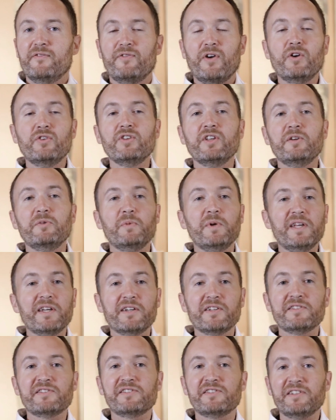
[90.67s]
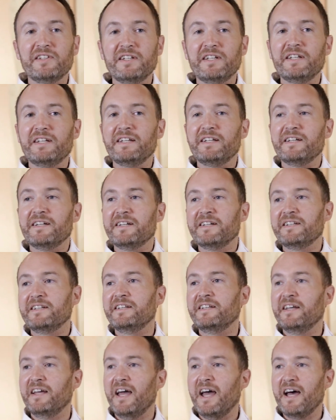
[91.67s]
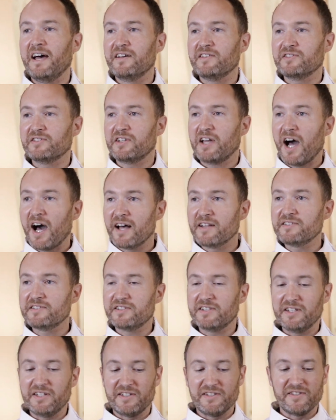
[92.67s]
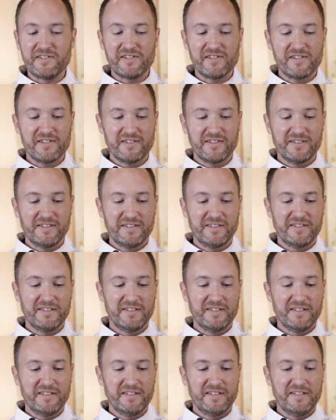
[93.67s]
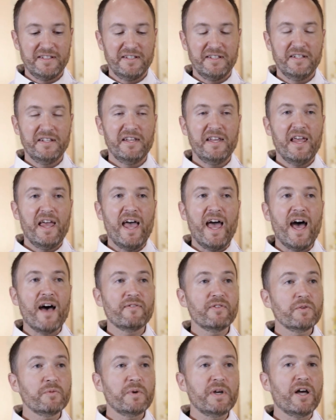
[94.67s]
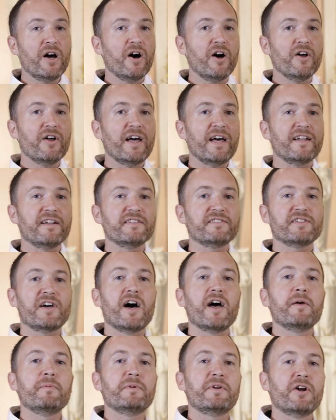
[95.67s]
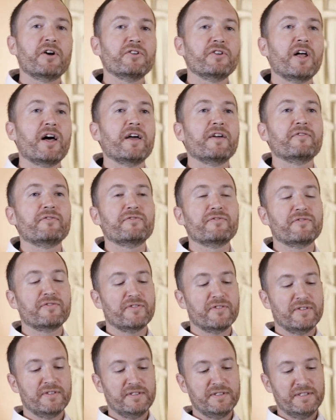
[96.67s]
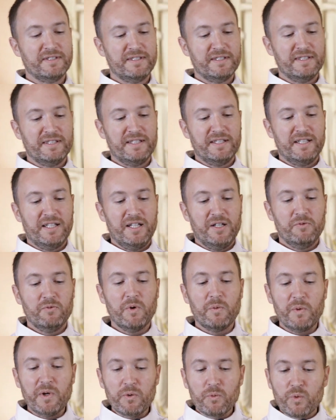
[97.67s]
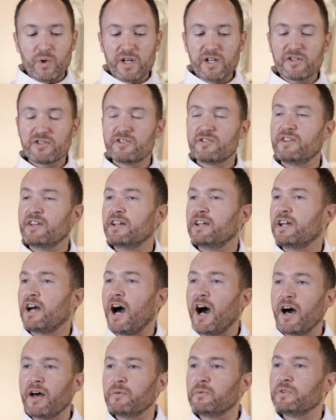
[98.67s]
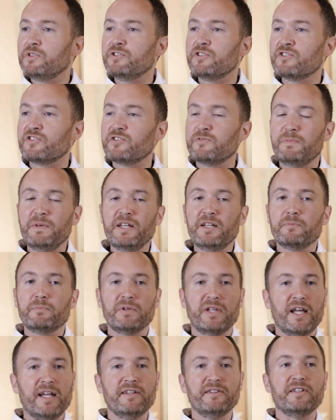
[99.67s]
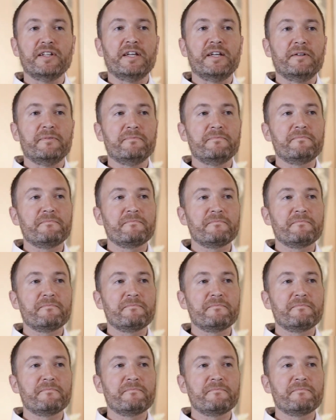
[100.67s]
If only we could see as God sees. Haven't we all had a time in our life when we wished that God would just speak plainly